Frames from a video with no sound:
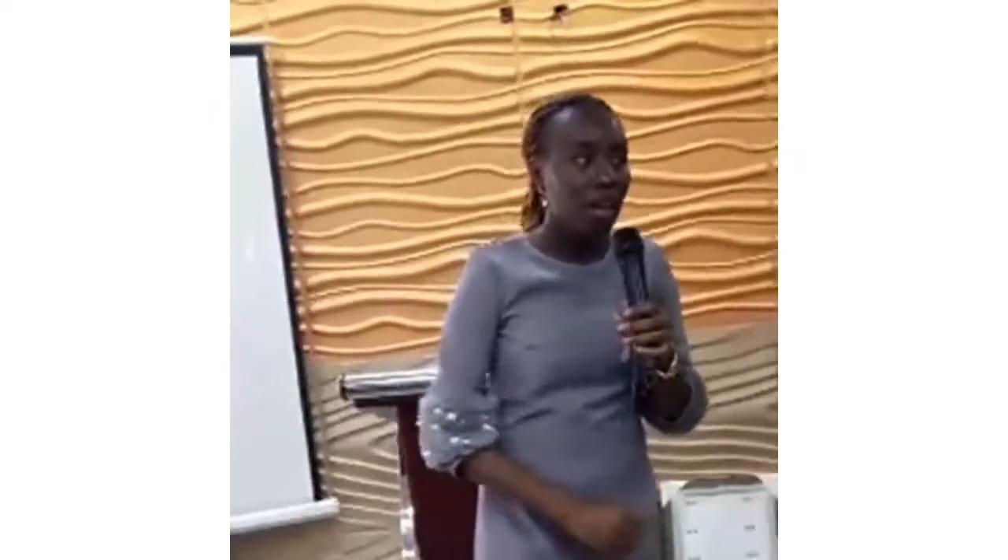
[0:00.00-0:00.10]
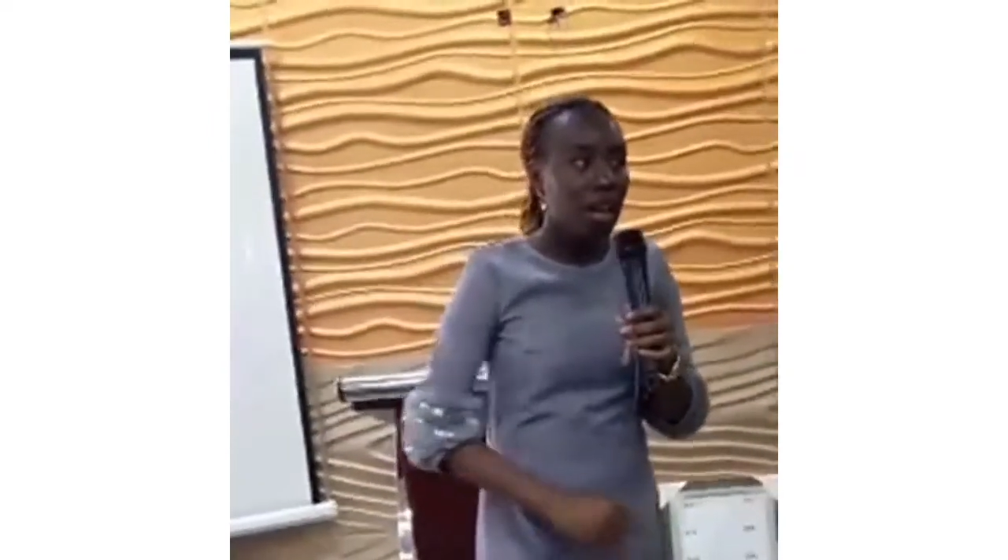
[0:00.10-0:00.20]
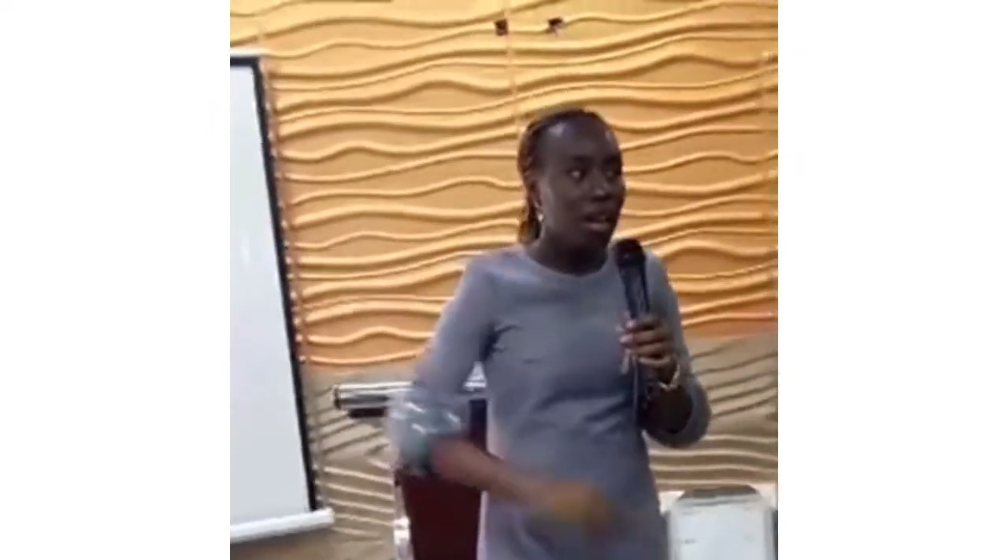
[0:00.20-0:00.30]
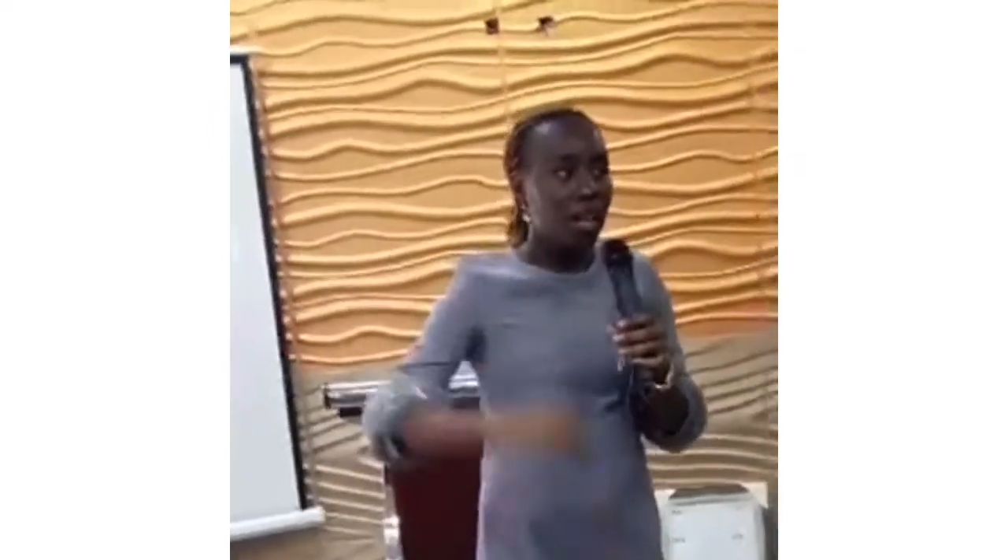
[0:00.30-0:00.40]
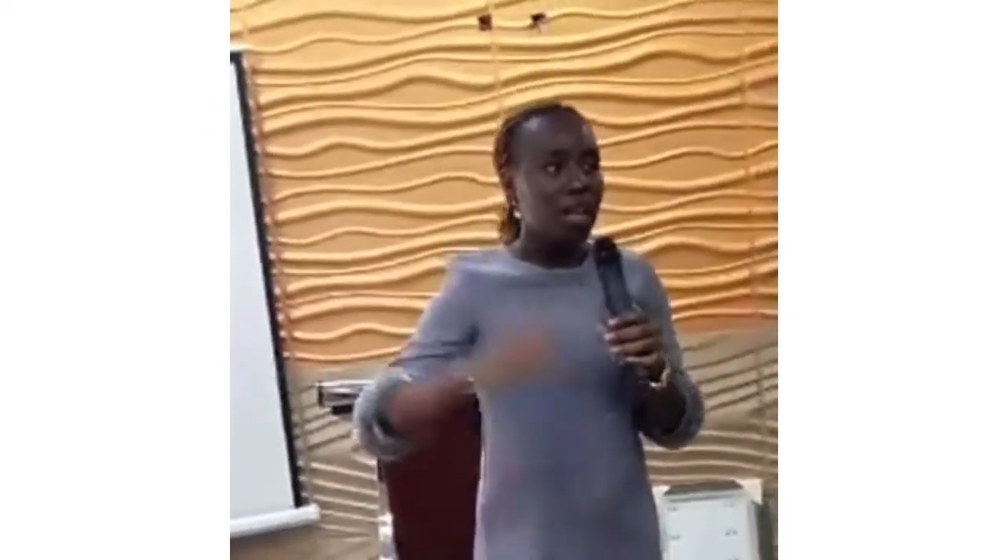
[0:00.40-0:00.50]
your
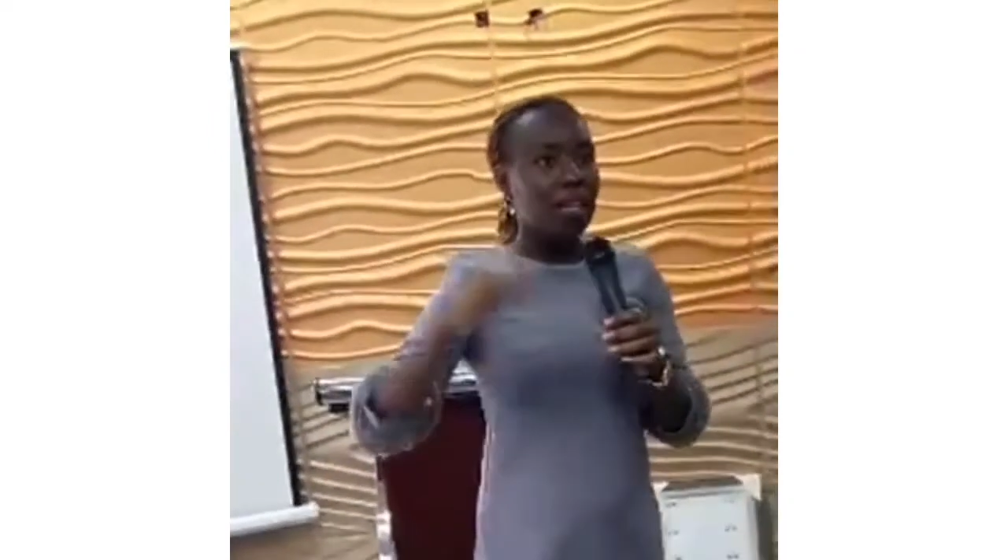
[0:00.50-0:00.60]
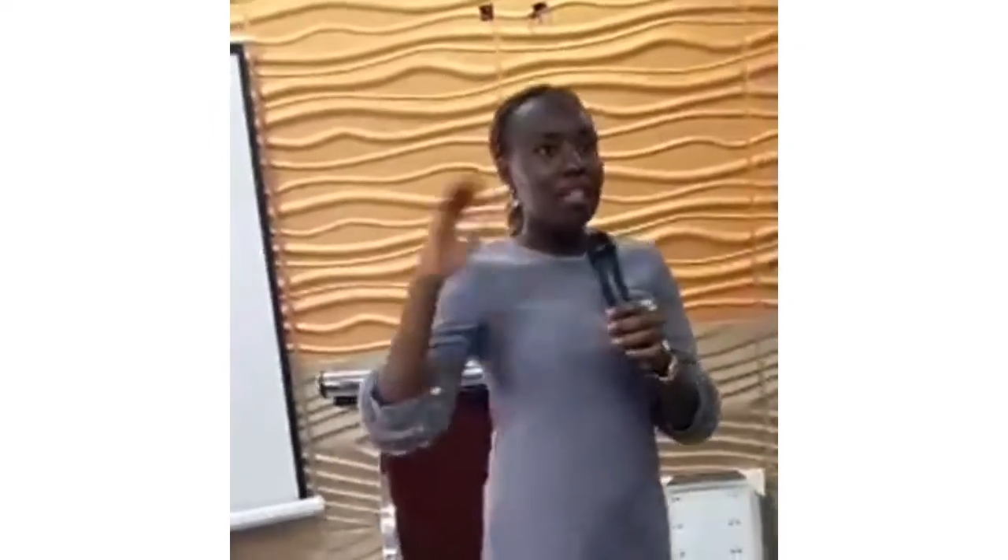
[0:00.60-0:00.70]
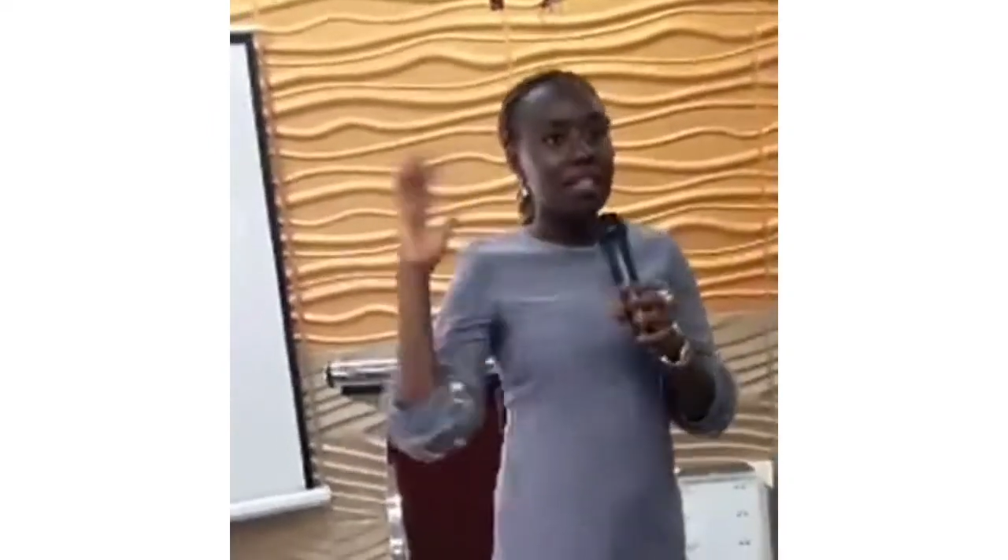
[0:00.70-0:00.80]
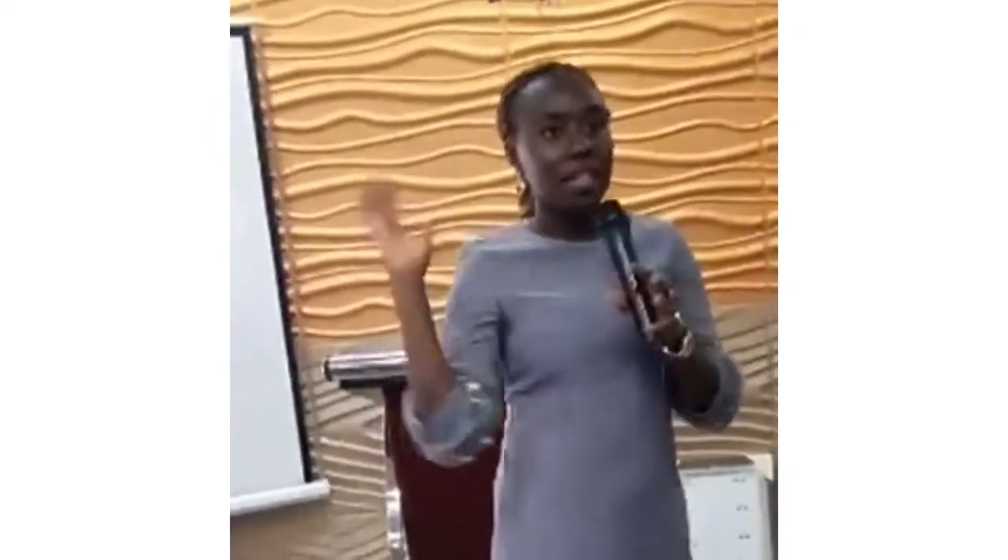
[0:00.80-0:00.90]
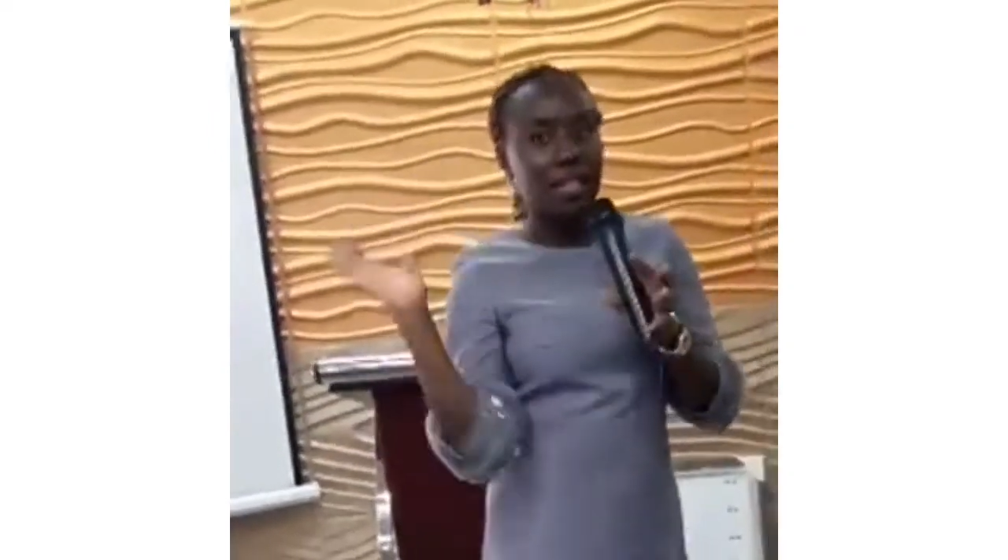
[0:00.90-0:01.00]

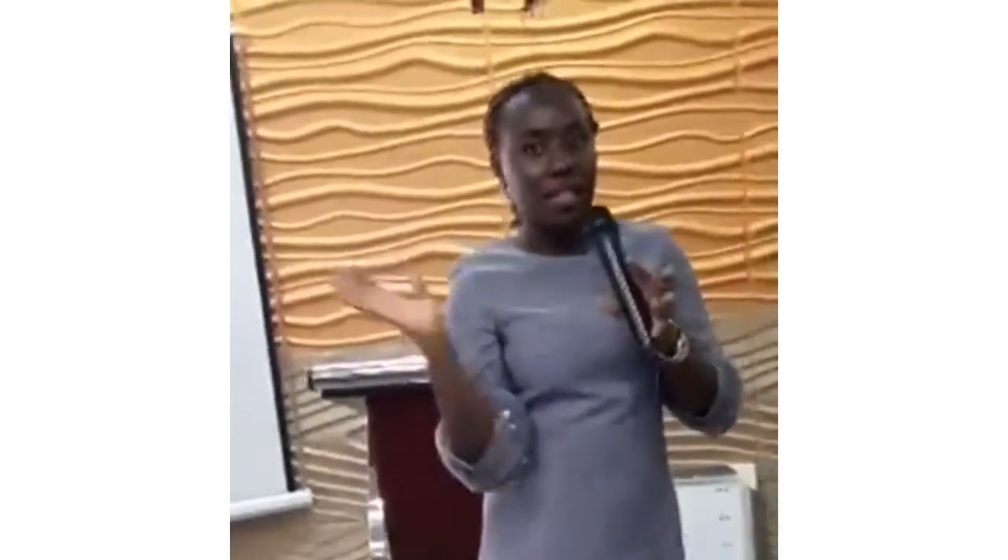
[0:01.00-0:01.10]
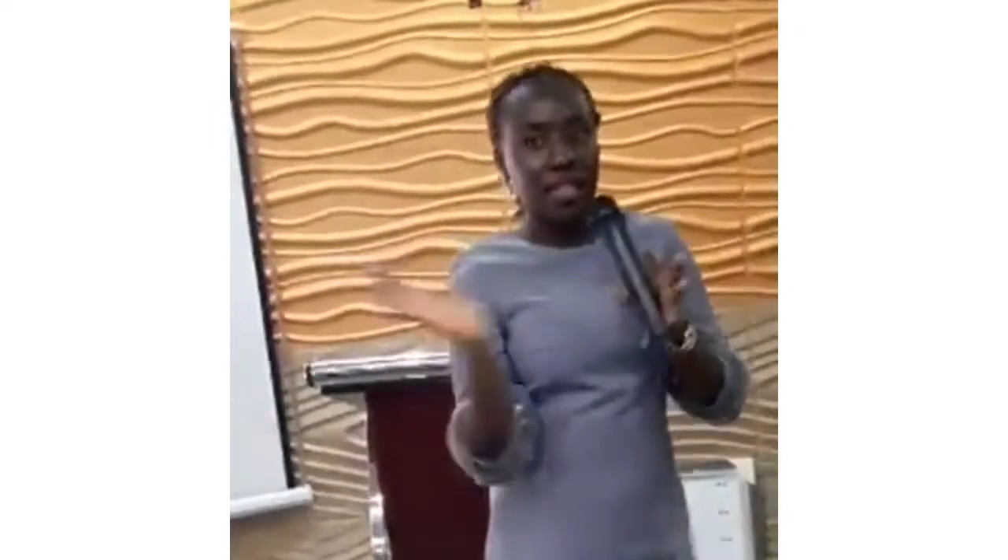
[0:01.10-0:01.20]
audience.